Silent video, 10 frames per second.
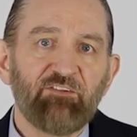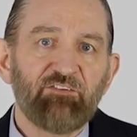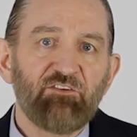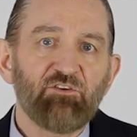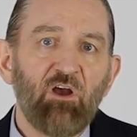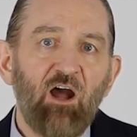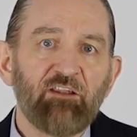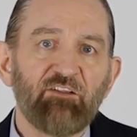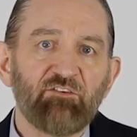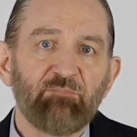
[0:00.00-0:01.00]
and send your
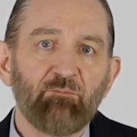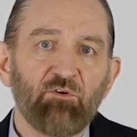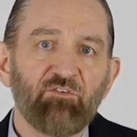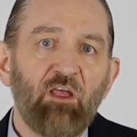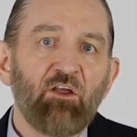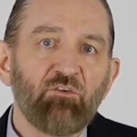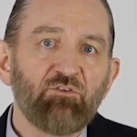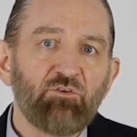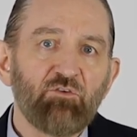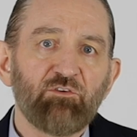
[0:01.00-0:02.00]
audience members
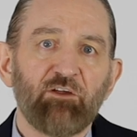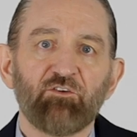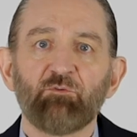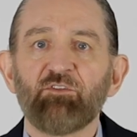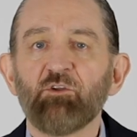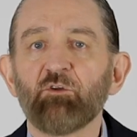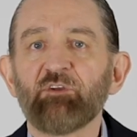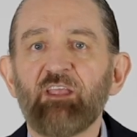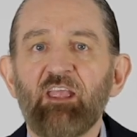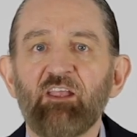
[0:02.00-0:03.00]
newsletters with
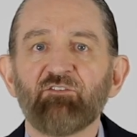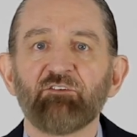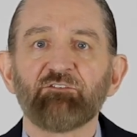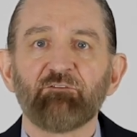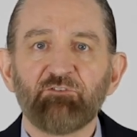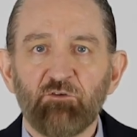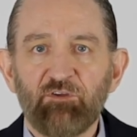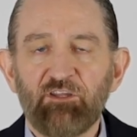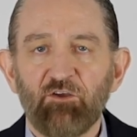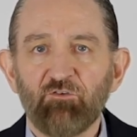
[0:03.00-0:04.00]
notifications of new
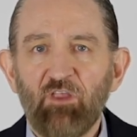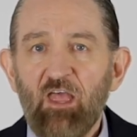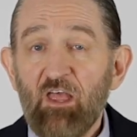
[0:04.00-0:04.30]
videos,